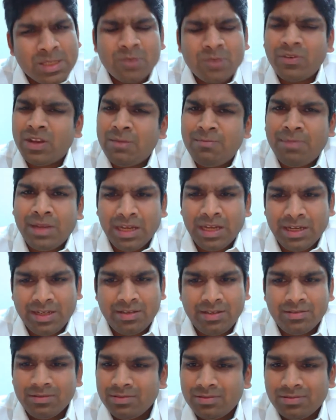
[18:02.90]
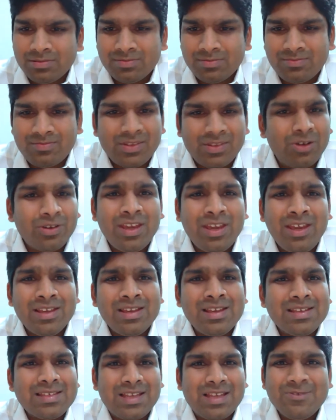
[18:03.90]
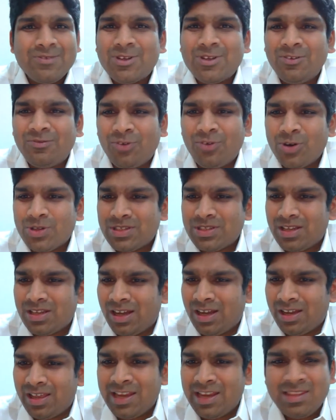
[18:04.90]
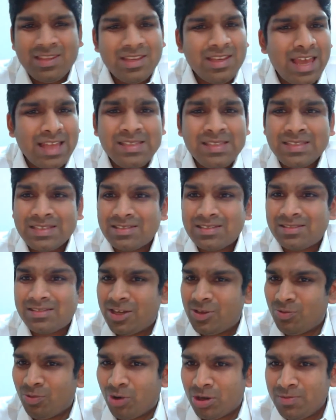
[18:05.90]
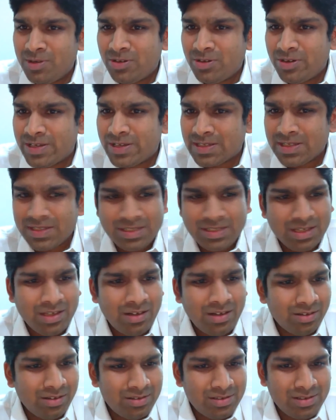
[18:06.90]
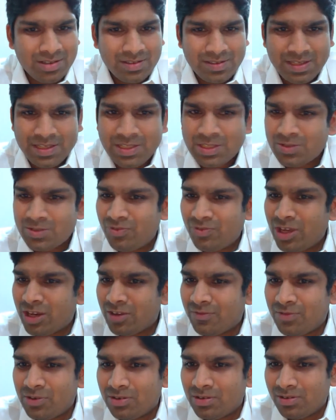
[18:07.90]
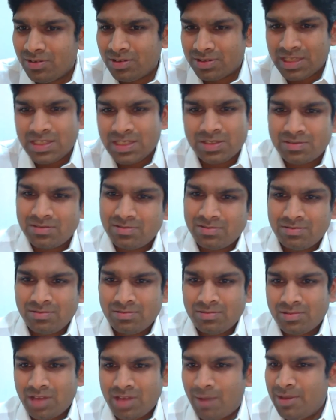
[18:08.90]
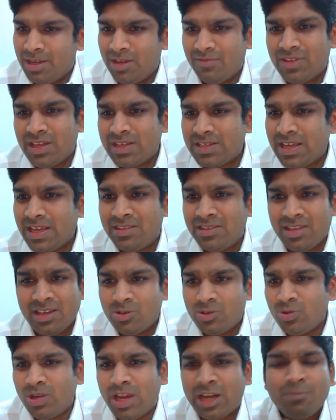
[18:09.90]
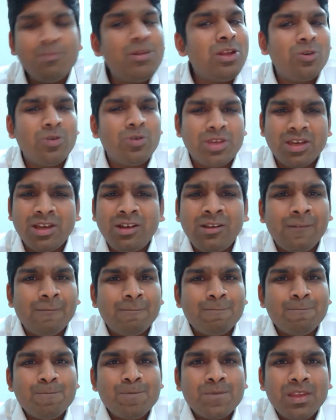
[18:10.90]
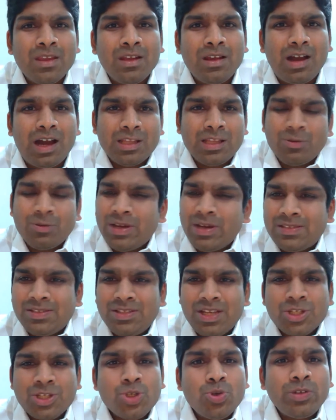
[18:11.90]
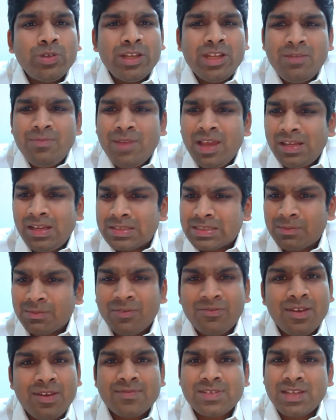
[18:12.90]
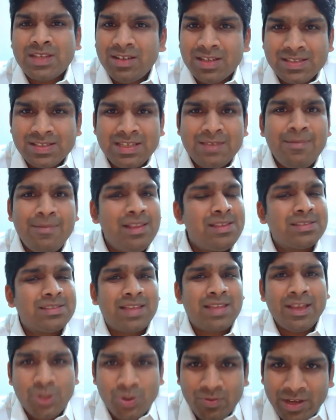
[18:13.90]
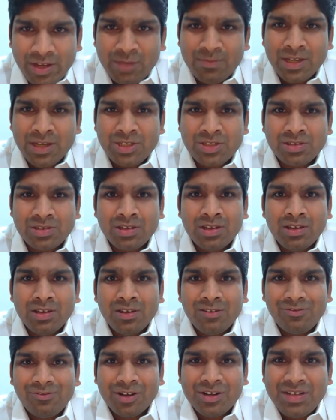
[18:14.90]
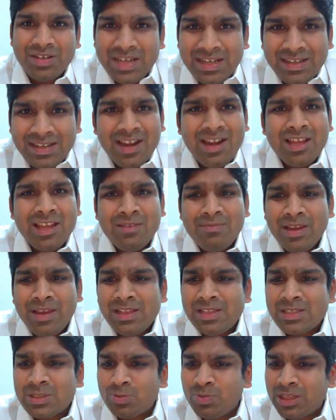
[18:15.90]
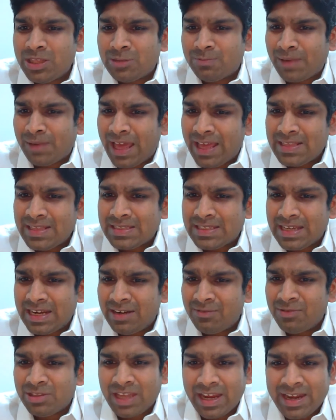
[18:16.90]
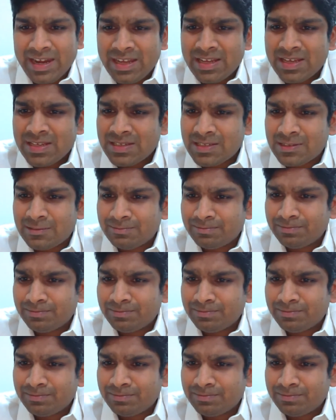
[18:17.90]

of our ability. Okay, sounds good, folks. Anything else that you want me to discuss here? Since we are if there is anything, do let me know here. Otherwise, just shoot an email. Some of you have sent us emails. Thank you very much for detailed emails with plans and with ideas.